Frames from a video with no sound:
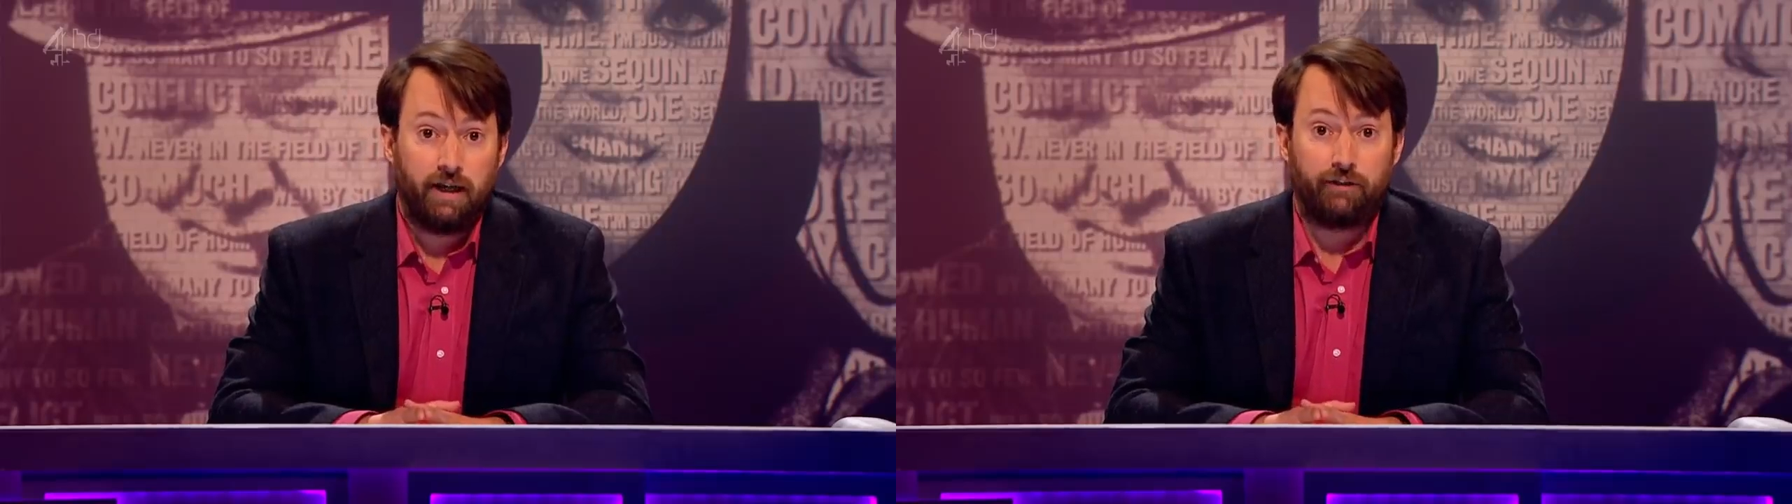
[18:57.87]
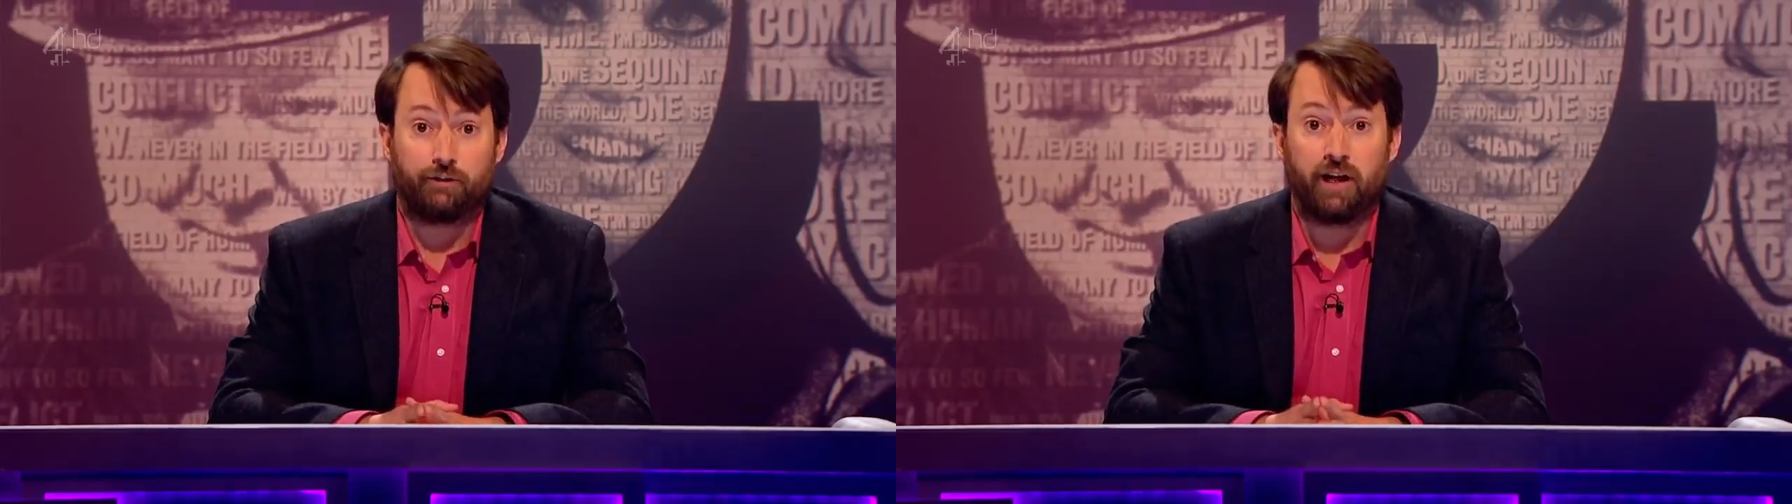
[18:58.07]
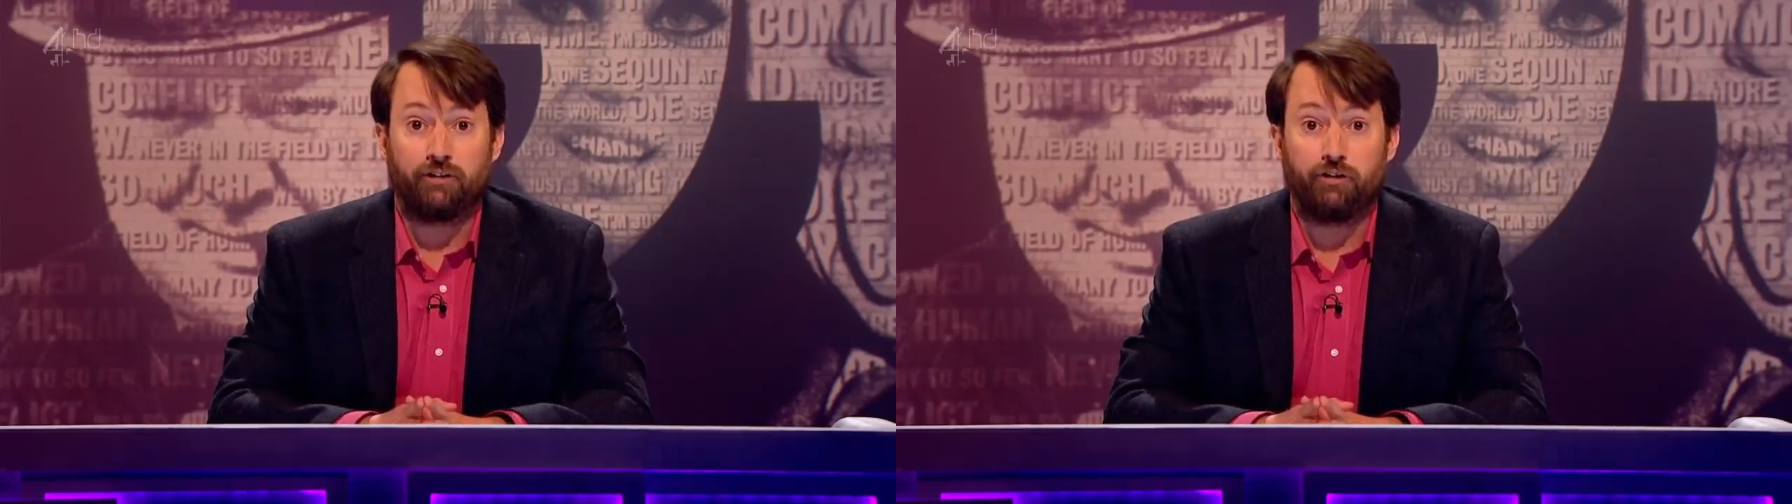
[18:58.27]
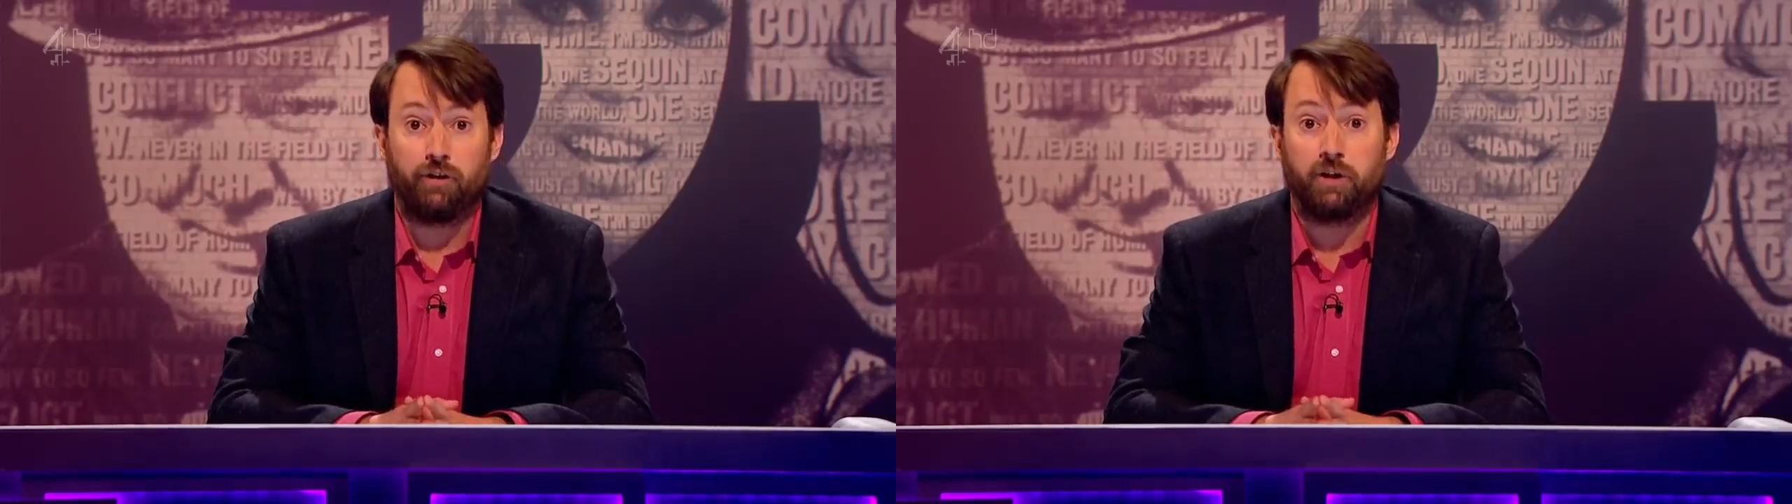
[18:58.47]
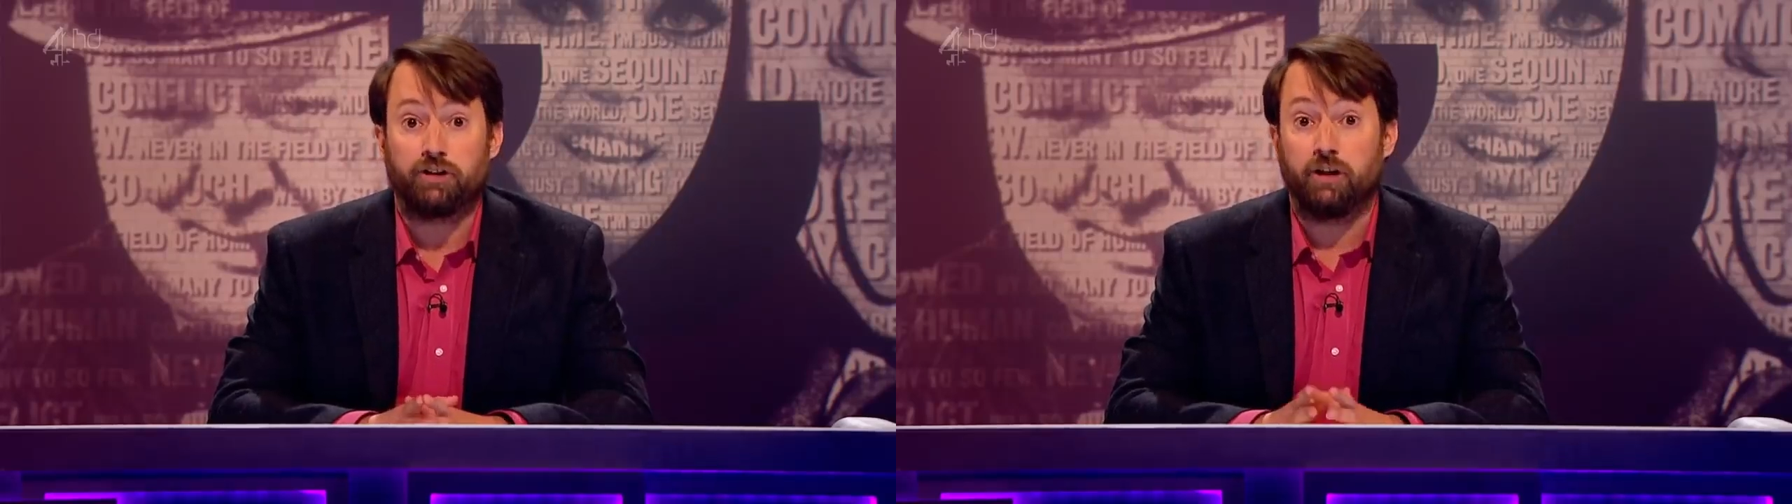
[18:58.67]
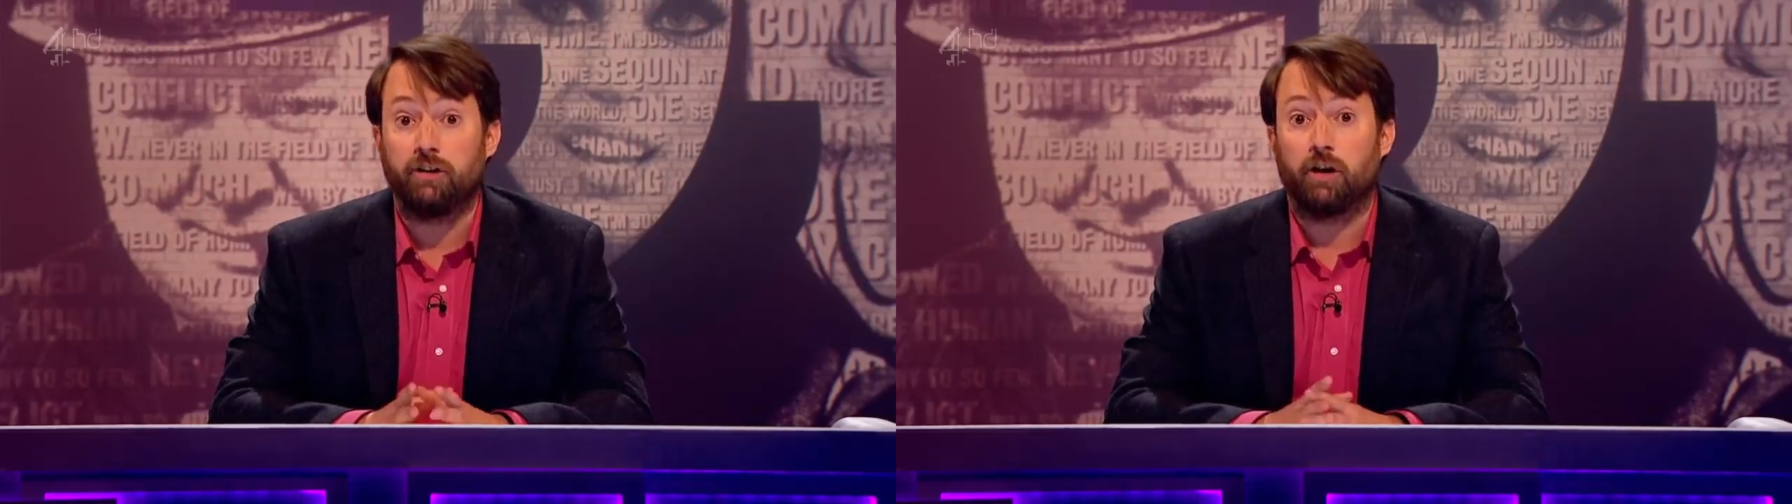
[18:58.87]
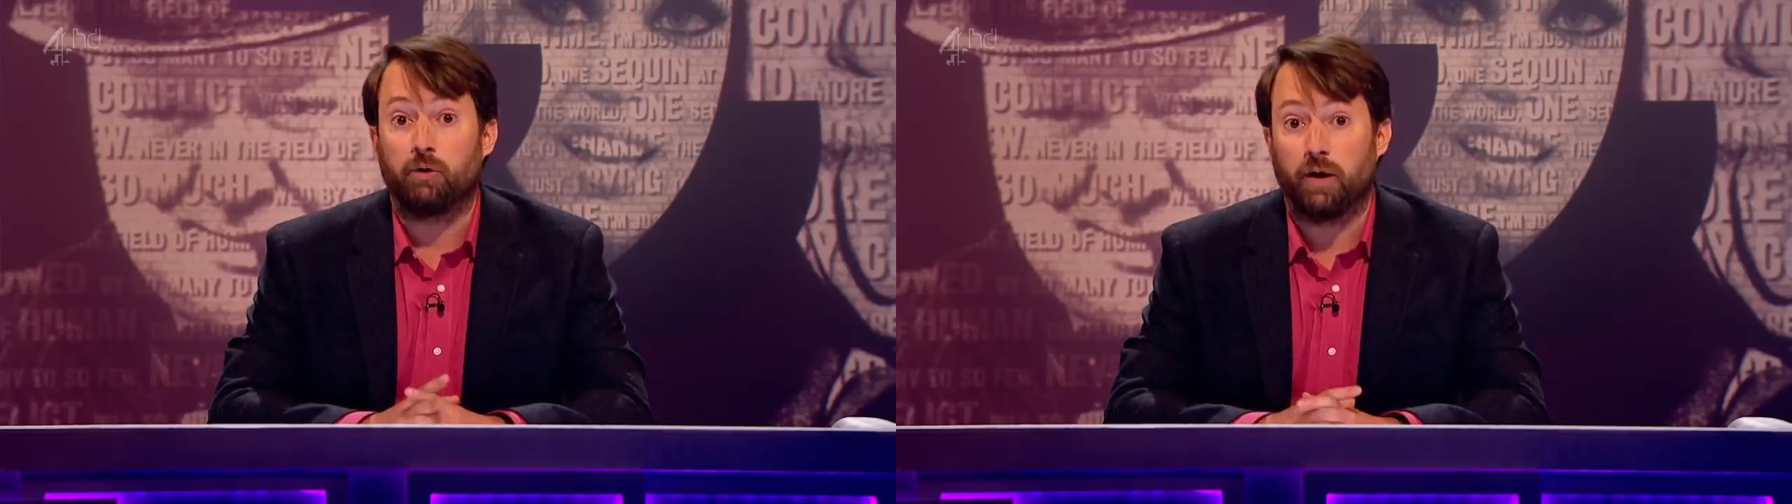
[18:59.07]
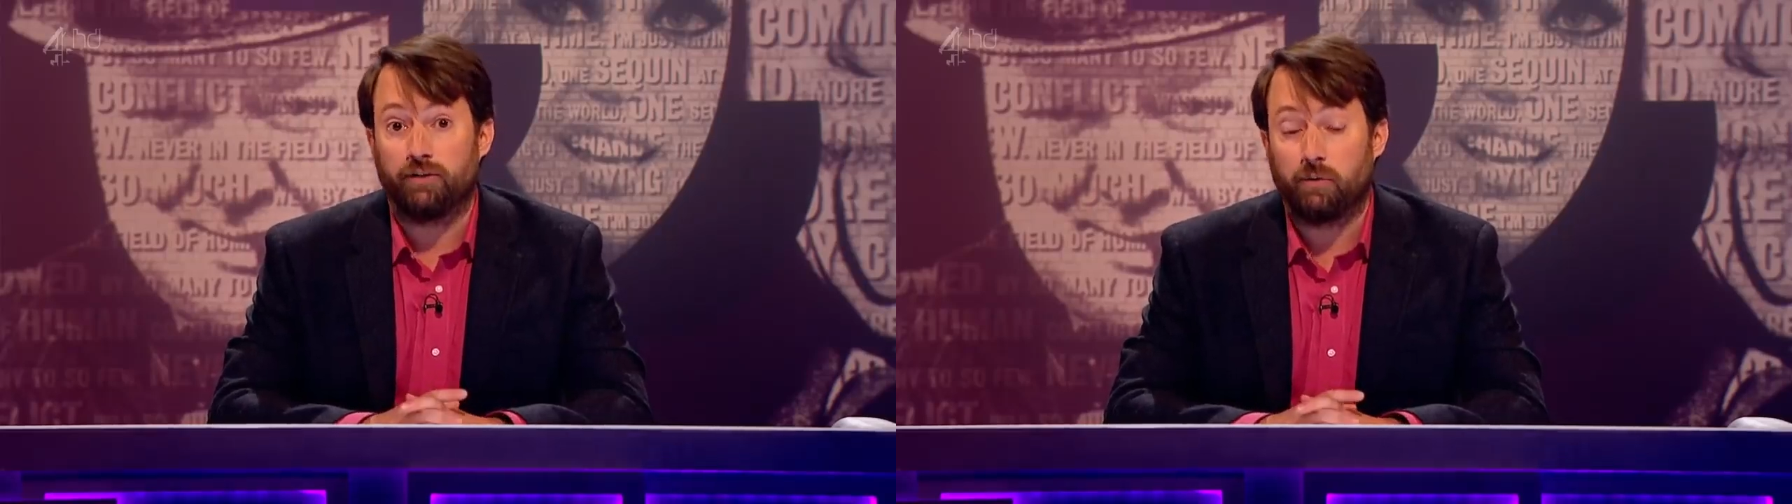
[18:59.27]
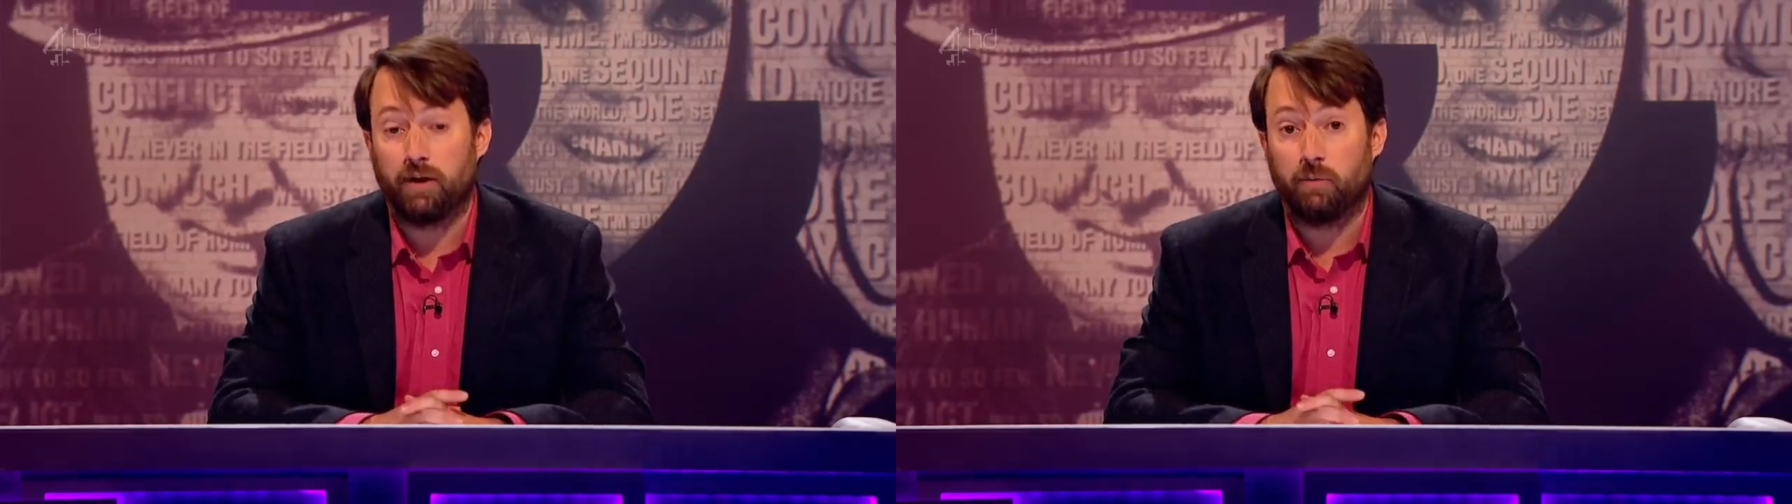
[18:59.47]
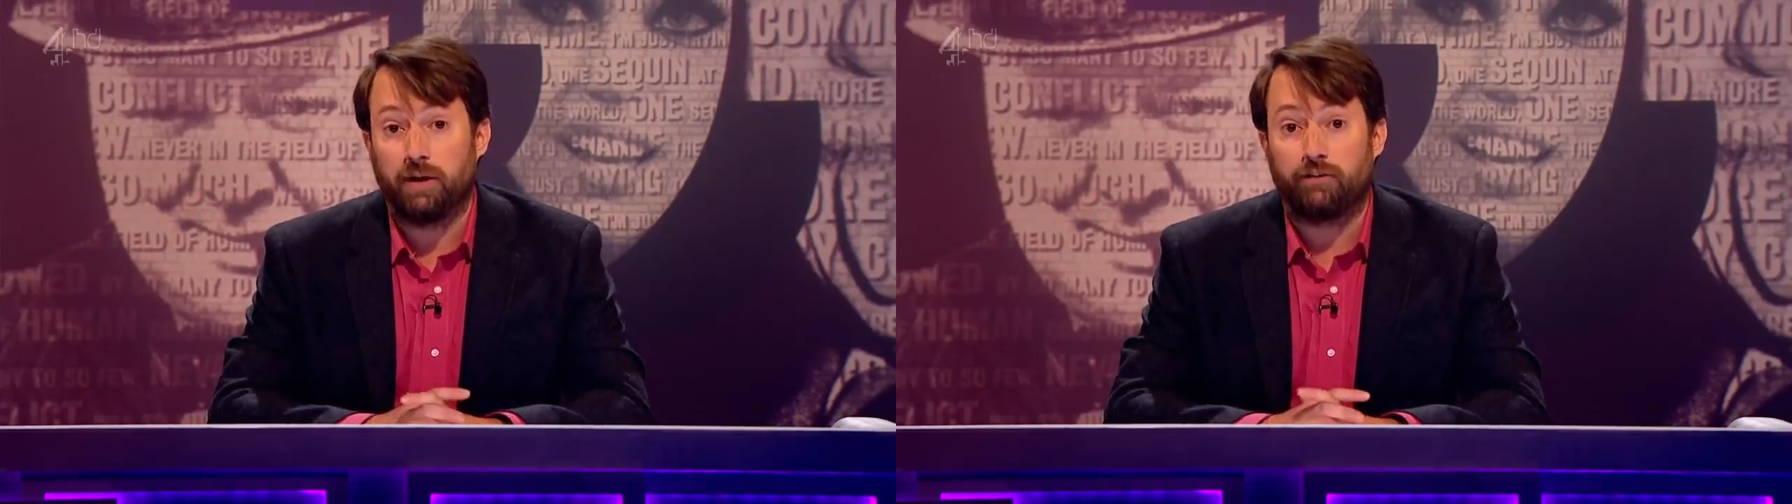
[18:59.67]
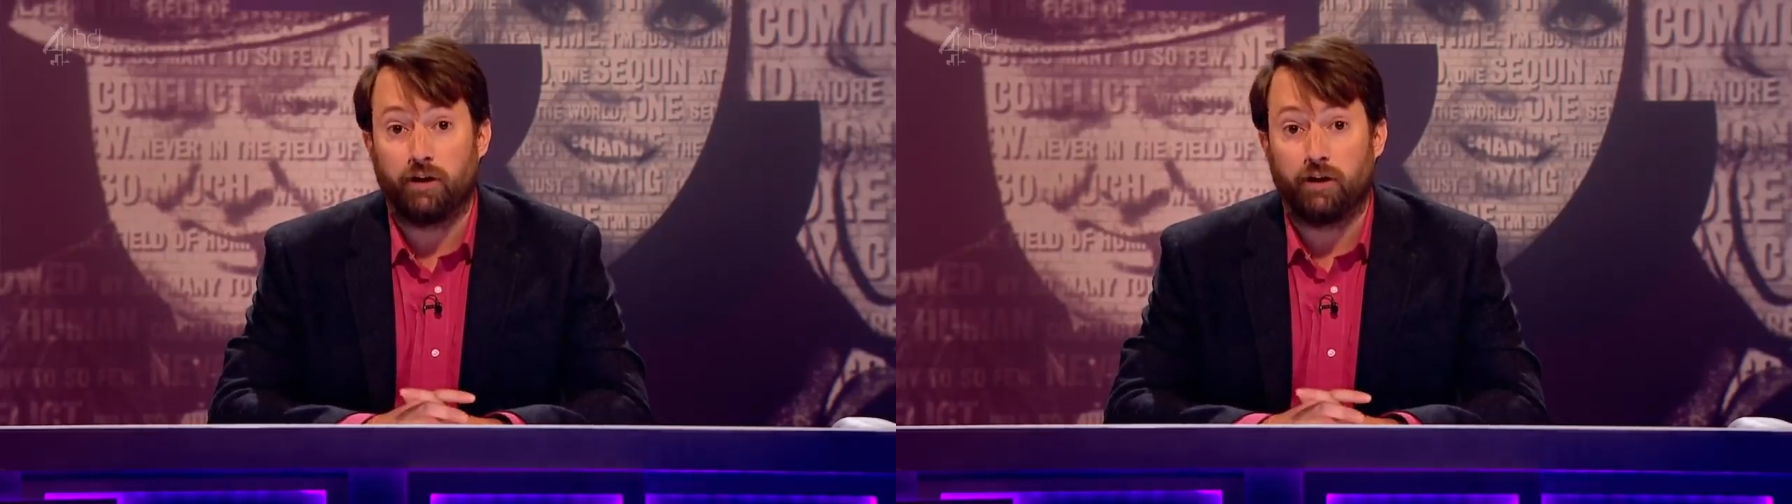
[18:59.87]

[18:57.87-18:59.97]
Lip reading: a strategy which didn't go quite so well when